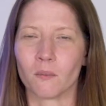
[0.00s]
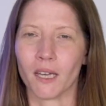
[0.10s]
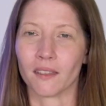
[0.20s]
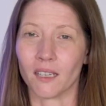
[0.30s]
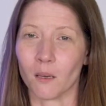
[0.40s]

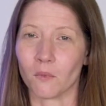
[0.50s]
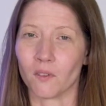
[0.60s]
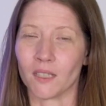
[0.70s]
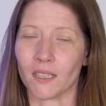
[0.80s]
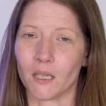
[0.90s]
about the number
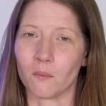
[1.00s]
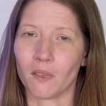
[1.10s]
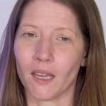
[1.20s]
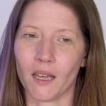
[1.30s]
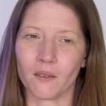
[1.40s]

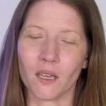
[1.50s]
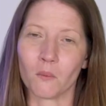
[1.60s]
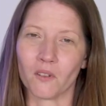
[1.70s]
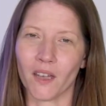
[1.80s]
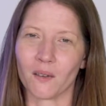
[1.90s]

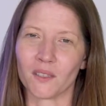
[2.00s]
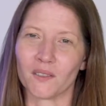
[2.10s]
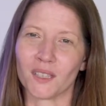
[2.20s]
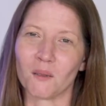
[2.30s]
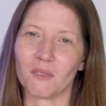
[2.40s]
of hours
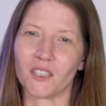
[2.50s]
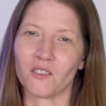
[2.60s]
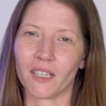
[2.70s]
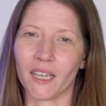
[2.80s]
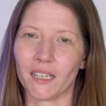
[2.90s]
of sleep that
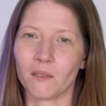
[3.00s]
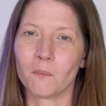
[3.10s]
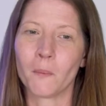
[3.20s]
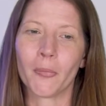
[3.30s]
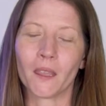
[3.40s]
you're getting,
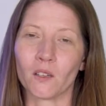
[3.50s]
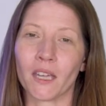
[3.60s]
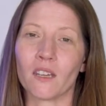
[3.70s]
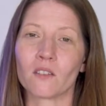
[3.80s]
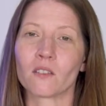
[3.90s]
you
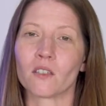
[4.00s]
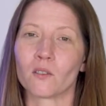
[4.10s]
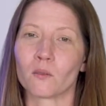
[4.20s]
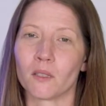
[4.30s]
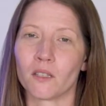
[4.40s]
can also
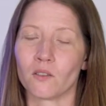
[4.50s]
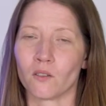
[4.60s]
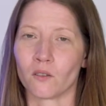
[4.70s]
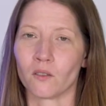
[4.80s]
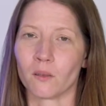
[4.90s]
talk with your
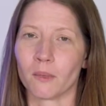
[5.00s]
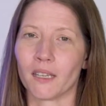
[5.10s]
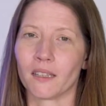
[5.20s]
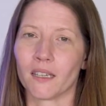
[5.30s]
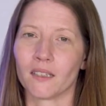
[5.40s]
doctor
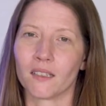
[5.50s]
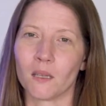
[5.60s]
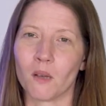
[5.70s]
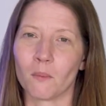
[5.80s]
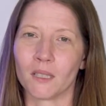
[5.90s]
about that.
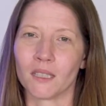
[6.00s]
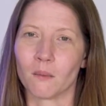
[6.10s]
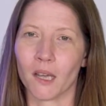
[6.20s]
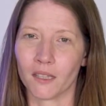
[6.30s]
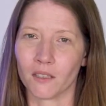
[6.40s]
There might be
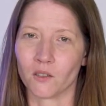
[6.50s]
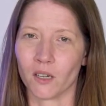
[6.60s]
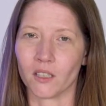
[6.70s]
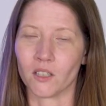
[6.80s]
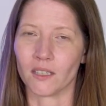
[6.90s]
some other
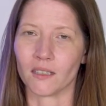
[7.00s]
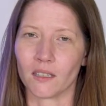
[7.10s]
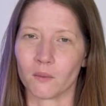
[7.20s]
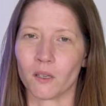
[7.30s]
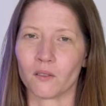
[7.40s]
strategies
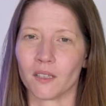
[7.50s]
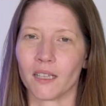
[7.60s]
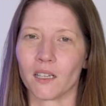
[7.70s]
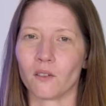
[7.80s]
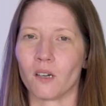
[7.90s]
as well that they could